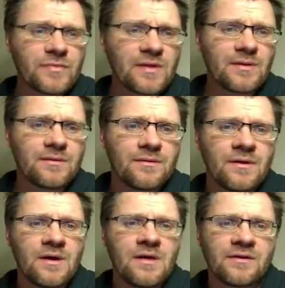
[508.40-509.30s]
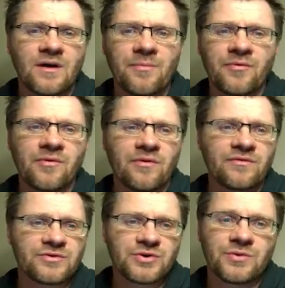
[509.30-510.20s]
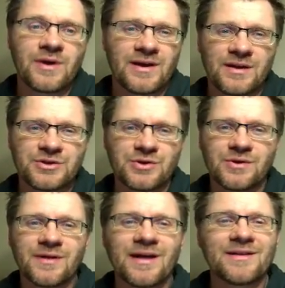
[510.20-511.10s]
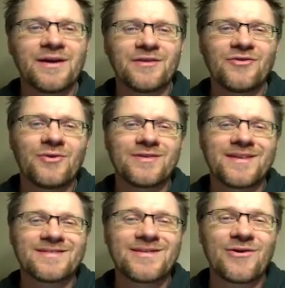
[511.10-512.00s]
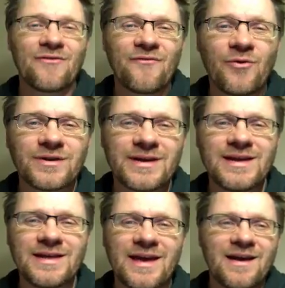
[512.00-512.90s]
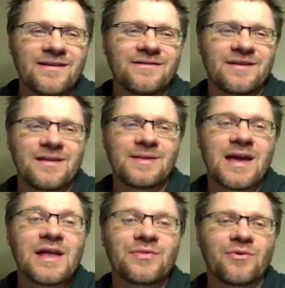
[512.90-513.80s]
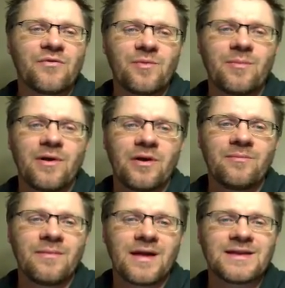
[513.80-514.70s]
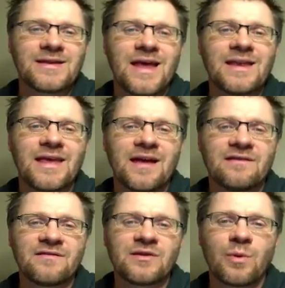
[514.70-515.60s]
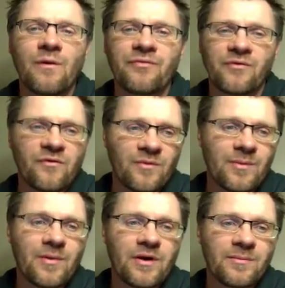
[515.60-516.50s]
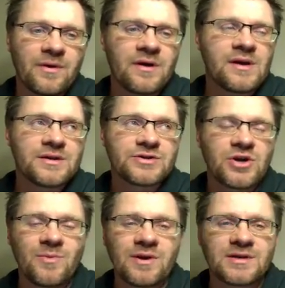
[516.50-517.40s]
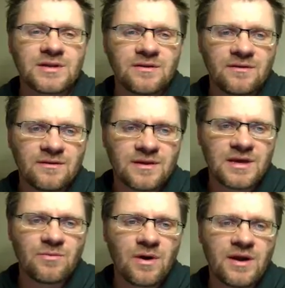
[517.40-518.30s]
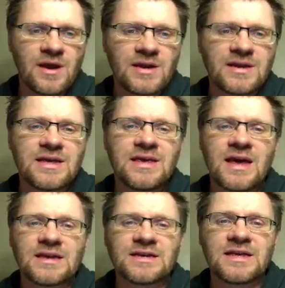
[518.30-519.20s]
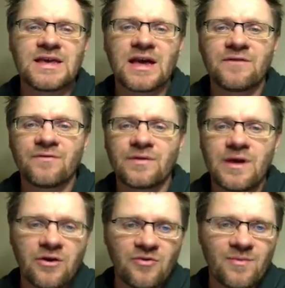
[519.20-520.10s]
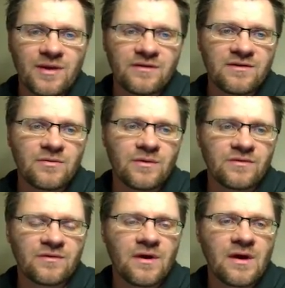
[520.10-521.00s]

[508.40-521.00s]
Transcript: The top three rows are shown. I didn't show you that. So it says, there are 14 cans in the 8th row from the bottom and 10 cans in the 12th row from the bottom. Determine T1, D, and Tn for the arithmetic sequence.